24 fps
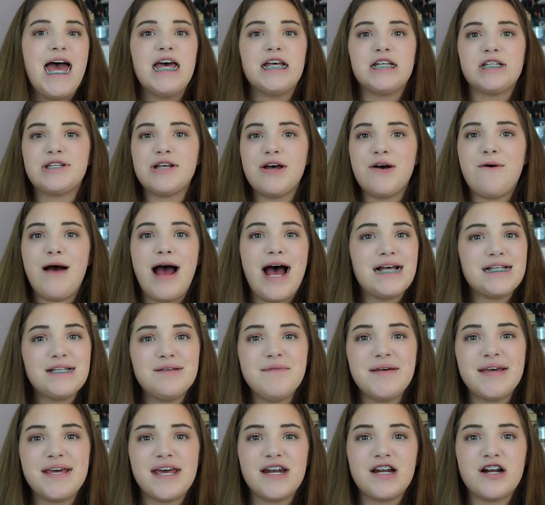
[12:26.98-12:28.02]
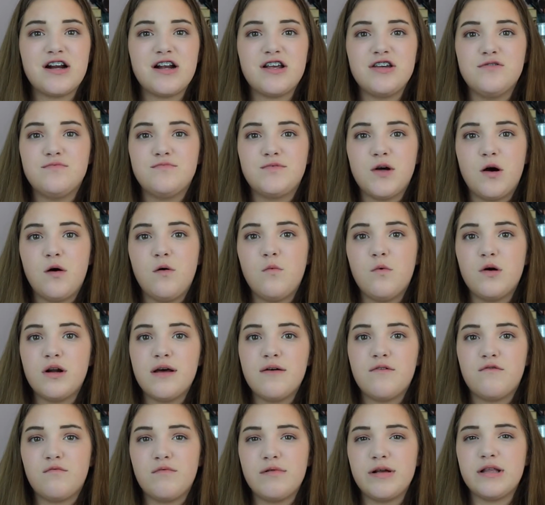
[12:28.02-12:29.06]
So as a beginner, you don't want
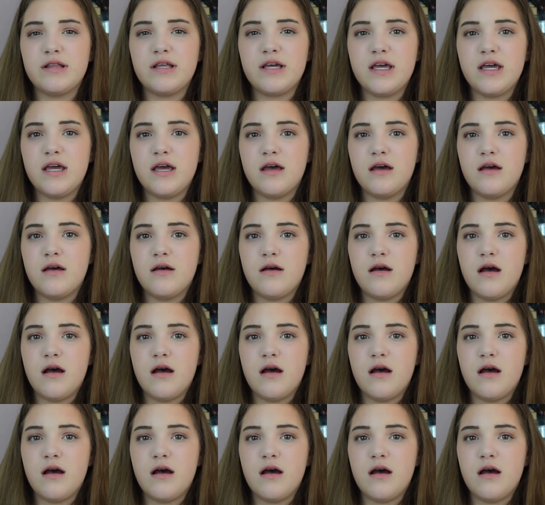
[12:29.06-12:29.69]
to really